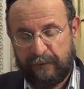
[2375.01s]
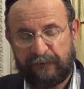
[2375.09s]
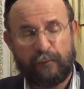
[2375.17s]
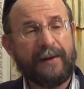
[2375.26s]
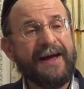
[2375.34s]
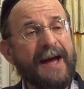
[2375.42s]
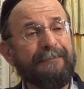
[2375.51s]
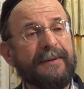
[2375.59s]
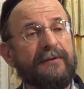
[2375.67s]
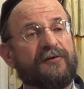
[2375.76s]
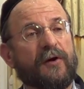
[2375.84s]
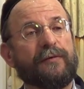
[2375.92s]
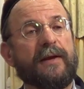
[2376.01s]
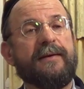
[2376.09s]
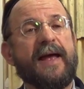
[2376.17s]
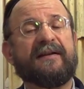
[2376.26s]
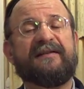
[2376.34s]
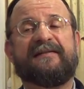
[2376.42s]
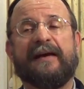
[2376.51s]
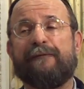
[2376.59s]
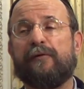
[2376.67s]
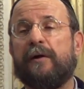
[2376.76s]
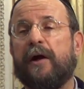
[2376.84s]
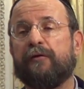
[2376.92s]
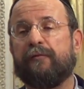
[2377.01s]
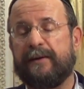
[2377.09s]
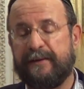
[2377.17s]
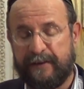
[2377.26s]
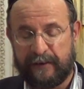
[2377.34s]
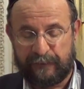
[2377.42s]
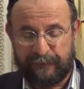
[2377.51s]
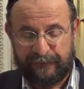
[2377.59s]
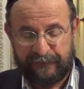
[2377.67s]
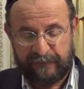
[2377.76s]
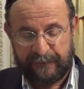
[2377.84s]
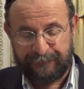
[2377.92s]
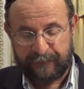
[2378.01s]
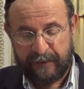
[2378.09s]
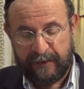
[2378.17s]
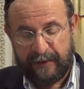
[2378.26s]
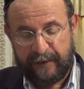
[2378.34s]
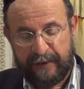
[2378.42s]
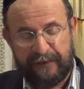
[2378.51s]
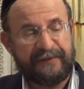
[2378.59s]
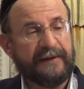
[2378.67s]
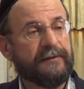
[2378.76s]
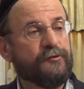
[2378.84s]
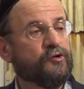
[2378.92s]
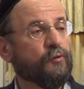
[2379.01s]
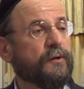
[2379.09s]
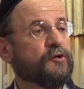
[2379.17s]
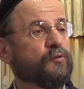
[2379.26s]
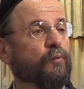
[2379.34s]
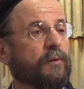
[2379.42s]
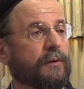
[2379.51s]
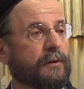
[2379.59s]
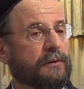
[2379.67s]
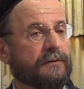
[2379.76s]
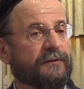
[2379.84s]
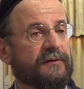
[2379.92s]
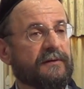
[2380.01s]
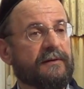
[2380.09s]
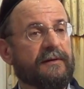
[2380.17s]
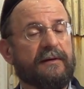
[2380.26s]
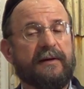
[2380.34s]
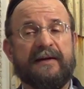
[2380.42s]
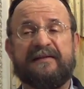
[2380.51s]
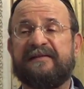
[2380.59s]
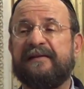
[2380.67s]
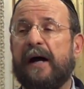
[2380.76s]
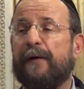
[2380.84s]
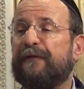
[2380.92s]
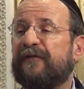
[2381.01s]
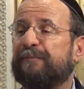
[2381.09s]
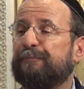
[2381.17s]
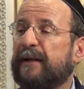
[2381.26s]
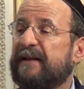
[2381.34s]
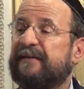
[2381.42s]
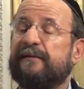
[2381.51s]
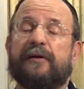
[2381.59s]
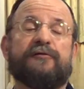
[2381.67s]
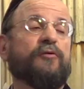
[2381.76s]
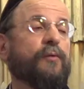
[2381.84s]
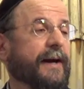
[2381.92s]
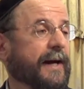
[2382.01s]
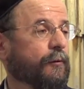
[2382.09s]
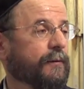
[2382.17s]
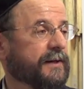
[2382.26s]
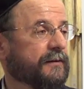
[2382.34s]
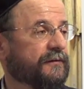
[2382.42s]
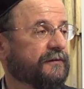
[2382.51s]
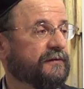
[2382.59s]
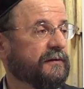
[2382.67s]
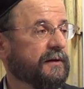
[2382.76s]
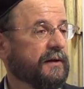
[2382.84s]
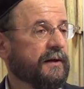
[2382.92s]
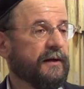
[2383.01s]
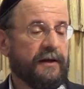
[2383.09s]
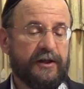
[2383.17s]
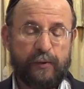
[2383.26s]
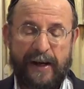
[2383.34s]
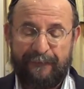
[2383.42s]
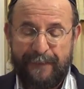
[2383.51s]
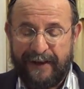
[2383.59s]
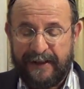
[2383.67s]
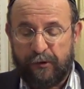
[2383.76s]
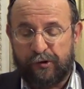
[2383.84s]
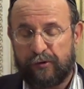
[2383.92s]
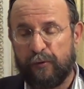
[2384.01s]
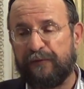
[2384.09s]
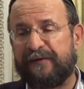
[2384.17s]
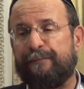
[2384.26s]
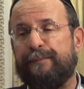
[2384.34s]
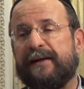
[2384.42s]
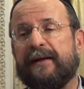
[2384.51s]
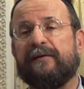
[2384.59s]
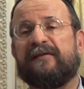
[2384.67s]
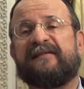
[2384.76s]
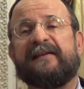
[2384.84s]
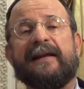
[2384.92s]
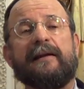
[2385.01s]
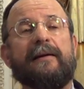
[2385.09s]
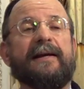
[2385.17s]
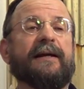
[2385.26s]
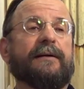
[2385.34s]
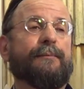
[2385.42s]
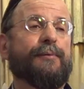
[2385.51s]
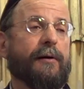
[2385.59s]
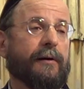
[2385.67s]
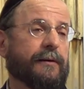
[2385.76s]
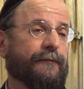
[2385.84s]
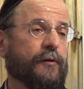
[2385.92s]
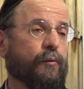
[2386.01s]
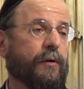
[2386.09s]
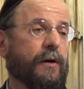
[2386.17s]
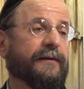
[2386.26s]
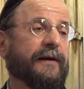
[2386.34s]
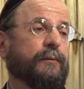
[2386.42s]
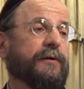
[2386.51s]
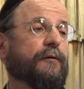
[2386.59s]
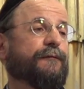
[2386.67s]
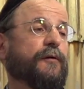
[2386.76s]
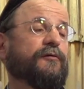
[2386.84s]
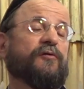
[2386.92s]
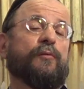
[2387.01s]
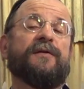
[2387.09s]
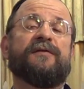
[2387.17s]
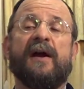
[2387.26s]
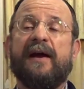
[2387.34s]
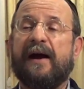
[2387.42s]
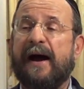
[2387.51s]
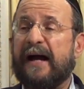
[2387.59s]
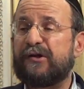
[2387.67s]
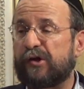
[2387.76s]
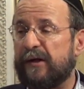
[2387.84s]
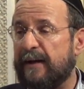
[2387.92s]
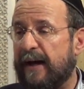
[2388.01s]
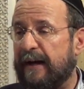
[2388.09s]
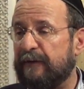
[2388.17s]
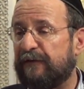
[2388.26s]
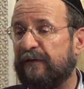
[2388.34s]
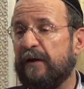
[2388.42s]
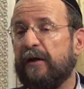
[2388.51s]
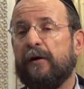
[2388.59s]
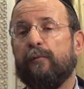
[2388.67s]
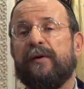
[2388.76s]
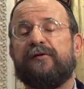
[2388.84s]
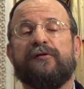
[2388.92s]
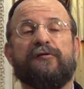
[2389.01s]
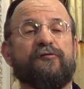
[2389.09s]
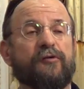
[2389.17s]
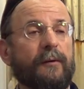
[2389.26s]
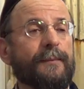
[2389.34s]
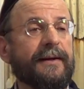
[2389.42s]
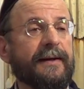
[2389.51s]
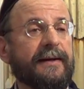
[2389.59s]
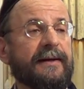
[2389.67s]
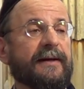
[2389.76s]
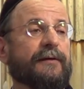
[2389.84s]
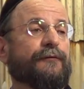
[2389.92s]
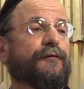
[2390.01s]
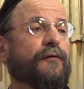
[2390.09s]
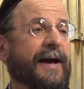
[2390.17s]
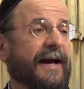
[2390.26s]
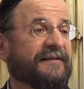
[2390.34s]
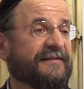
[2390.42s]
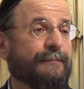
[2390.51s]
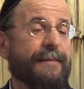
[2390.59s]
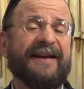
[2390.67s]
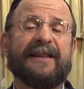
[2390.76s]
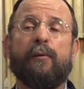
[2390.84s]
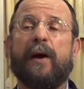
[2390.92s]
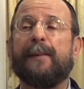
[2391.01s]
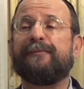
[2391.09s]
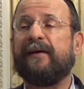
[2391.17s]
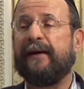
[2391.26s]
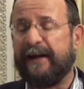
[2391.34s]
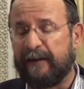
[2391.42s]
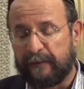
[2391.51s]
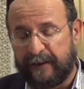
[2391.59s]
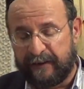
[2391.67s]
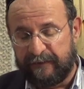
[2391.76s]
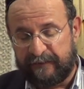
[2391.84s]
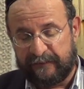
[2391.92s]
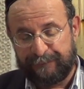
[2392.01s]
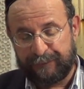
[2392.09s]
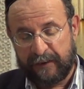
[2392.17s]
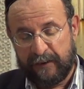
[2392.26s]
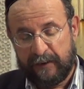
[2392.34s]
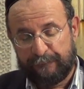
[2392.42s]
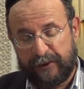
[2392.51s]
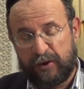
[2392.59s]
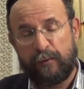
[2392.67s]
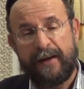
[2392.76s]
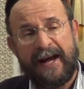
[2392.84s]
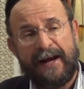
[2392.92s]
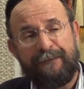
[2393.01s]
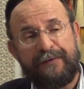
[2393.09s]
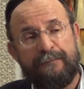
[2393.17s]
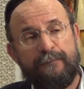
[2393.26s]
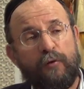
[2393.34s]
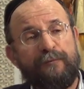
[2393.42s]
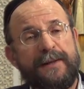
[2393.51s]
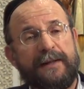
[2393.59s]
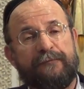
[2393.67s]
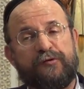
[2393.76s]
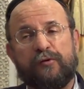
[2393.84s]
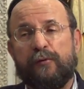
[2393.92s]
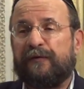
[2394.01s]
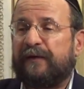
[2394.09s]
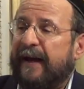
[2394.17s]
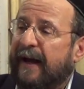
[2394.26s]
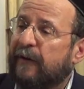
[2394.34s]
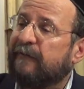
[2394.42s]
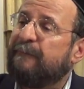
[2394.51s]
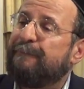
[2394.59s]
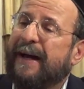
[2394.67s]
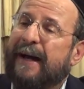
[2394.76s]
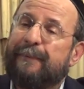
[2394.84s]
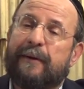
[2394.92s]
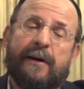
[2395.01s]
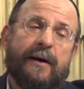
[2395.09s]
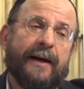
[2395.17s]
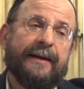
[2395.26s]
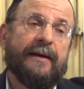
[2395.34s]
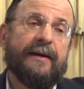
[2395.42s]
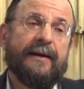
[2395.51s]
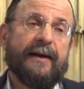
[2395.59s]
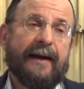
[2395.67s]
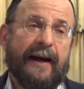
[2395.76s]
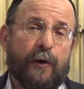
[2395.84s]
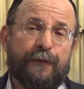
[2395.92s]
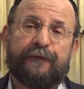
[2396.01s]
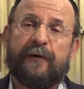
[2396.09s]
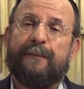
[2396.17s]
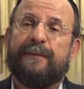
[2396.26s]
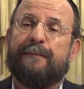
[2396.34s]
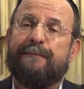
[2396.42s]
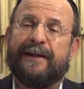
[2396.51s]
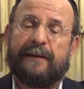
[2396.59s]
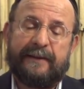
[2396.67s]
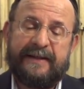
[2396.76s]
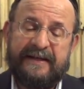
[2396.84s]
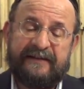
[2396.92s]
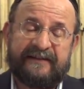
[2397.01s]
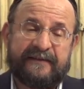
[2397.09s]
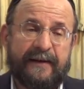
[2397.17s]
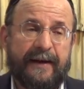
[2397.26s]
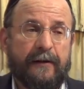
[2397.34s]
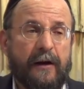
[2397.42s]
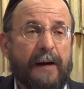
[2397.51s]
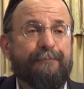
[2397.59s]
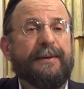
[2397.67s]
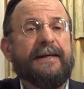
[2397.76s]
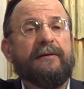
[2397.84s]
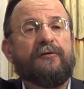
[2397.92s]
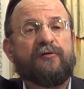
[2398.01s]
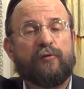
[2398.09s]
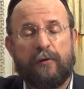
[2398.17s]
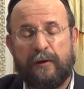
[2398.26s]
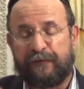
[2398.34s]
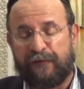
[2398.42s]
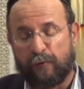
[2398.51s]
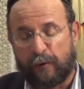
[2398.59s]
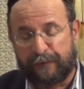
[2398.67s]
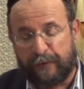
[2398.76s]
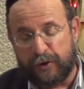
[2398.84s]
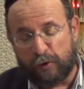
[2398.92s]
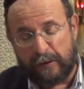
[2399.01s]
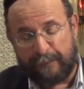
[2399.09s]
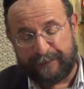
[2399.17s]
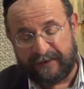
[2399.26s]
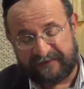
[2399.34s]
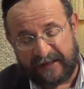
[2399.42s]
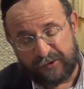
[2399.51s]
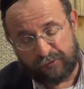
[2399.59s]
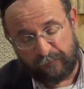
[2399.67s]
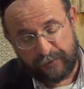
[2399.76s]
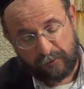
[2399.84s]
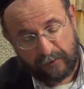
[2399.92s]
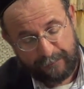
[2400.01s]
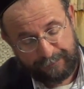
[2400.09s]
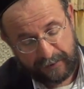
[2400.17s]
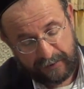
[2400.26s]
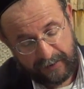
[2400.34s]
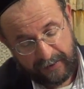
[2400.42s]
So, what happens over the next several hundred years is that the Jewish world itself splits into two areas. You have many Jews that begin settling in a part of the world that we refer to as Ashkenaz, which is Germany and France. They make their way up to England. But you have the movement of Jews out of Babylon, out from the Middle East, and up in towards Northern Europe and Central Europe.